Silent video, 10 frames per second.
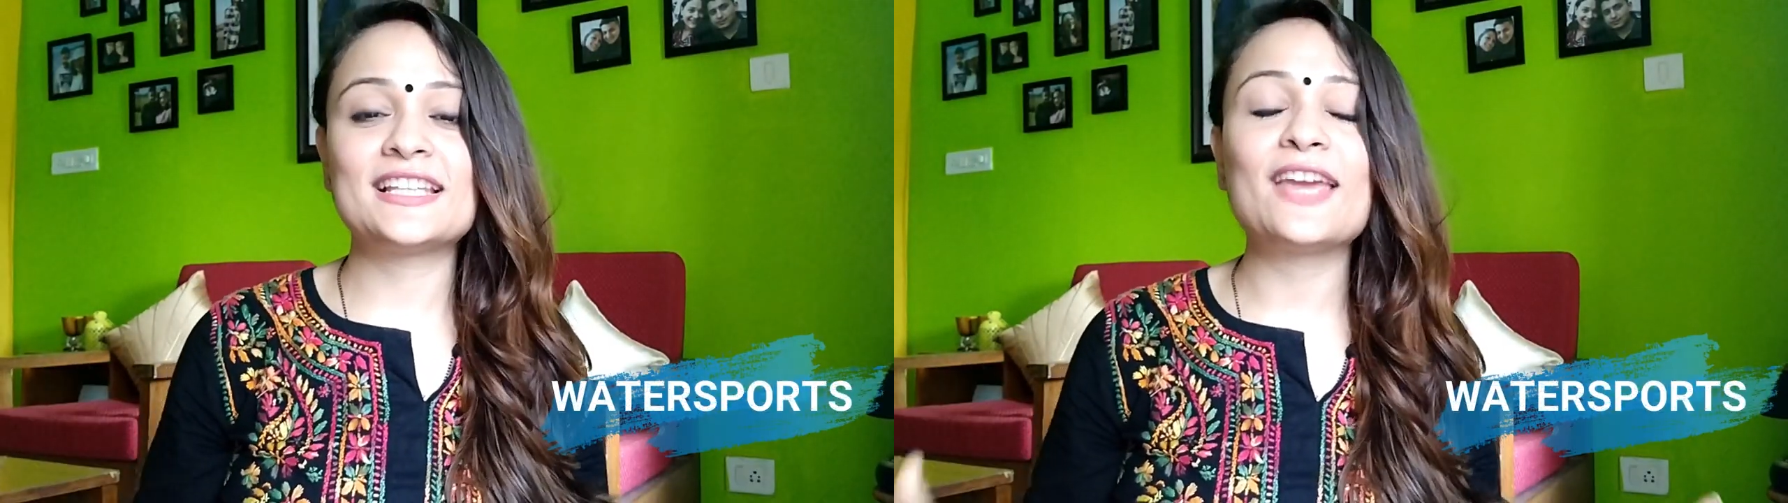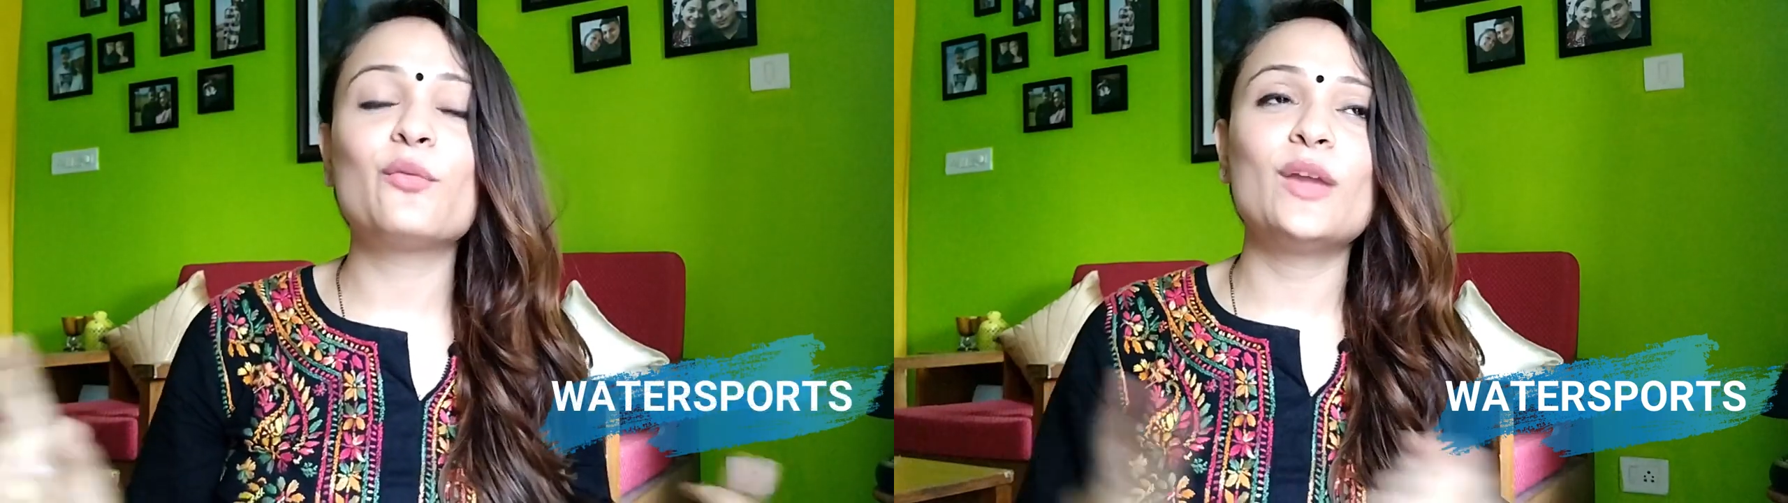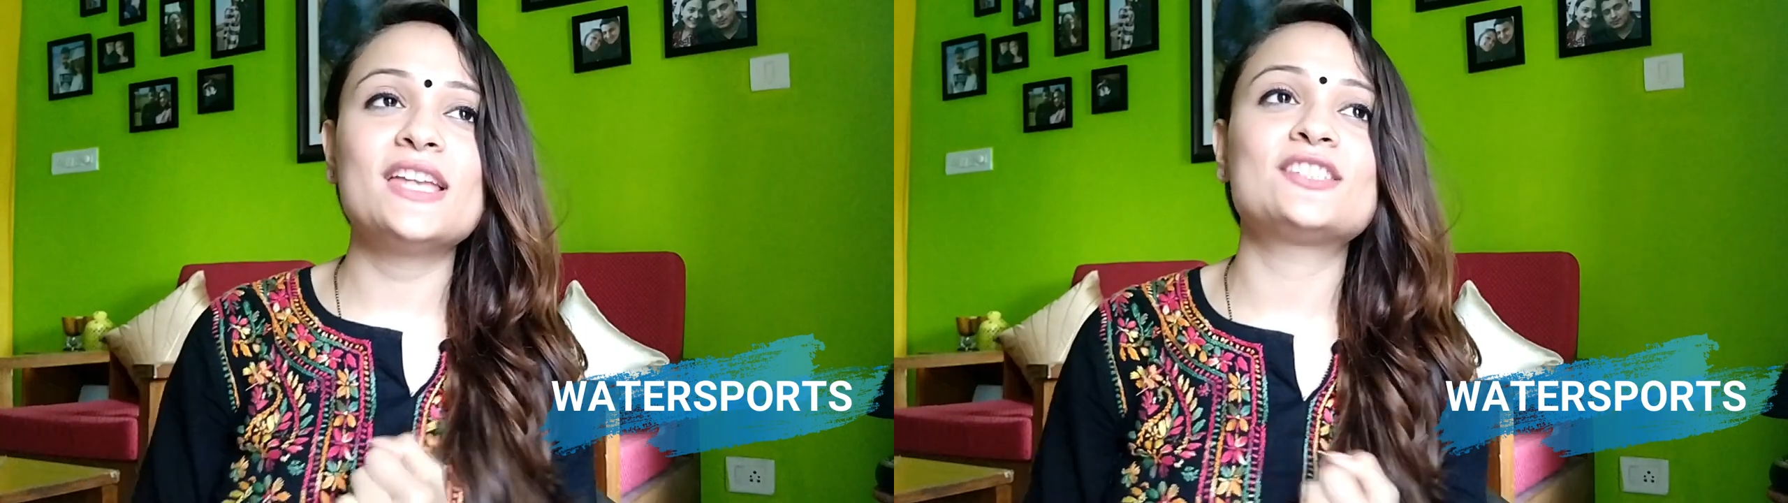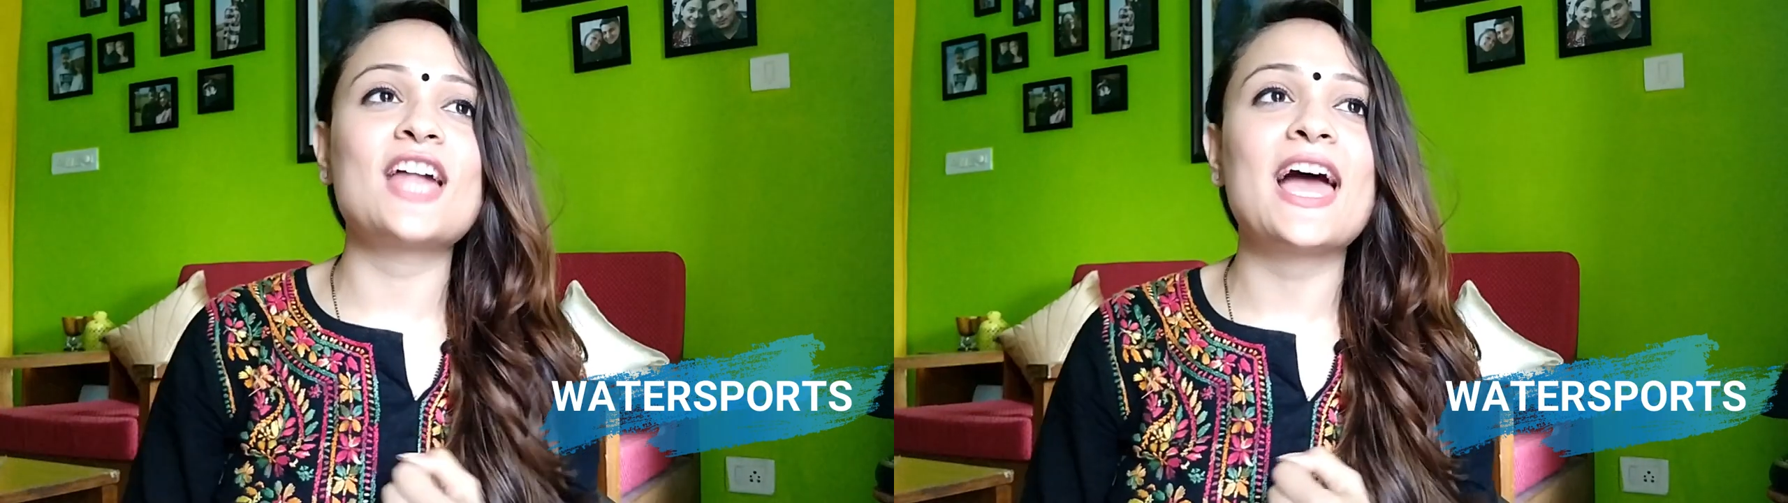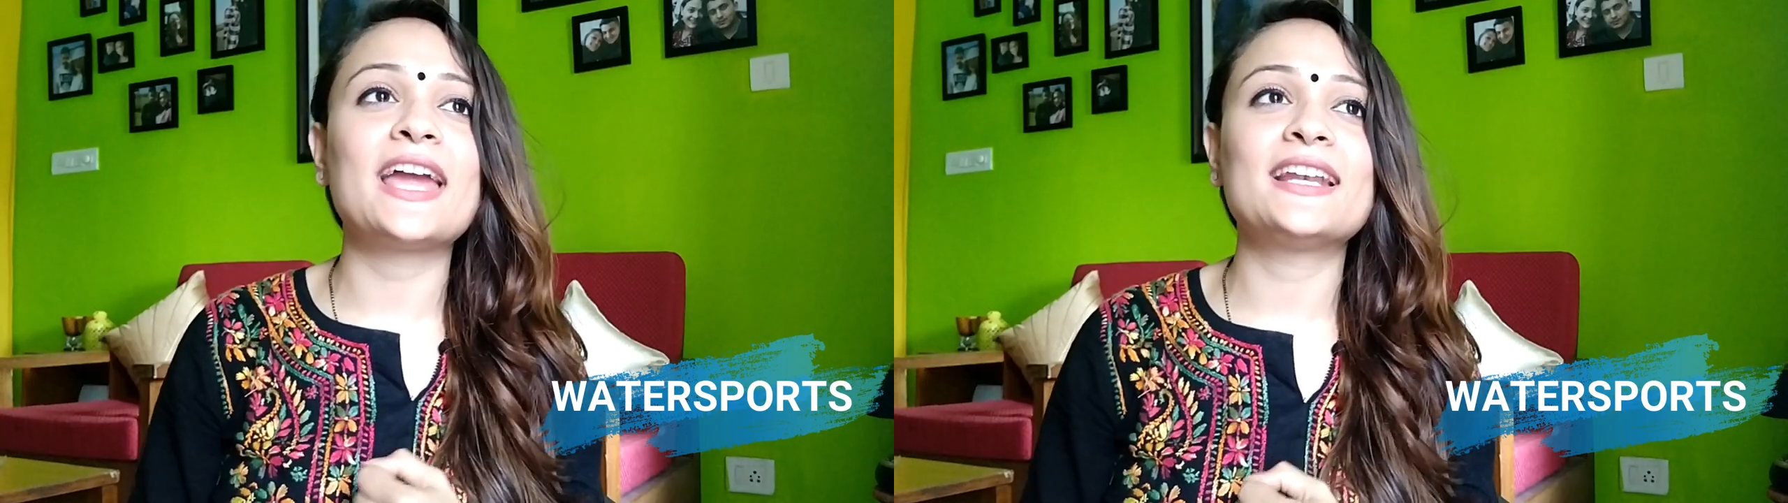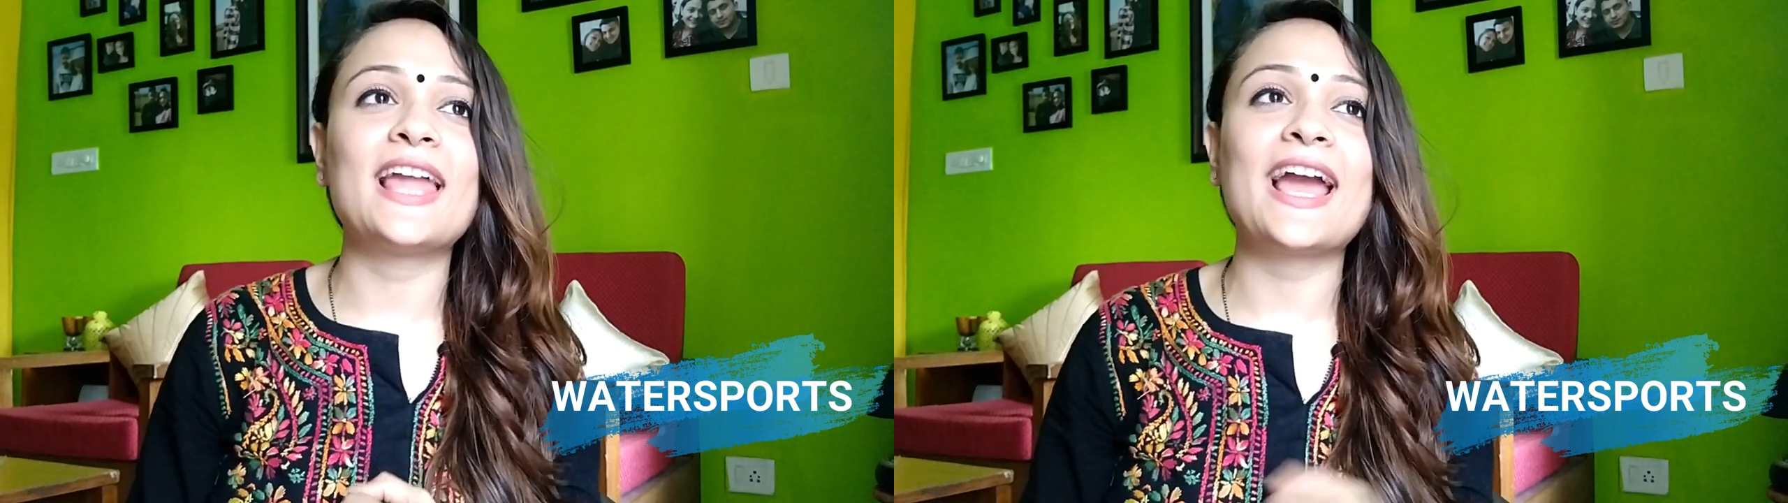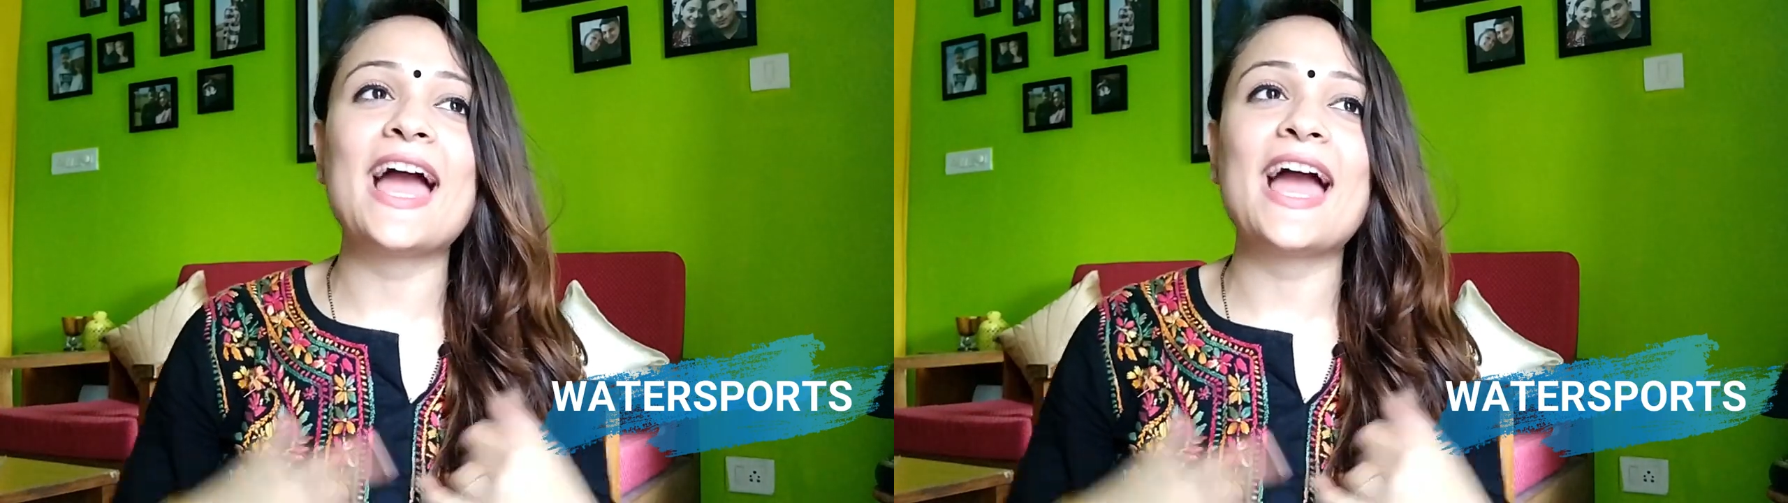Like we tried,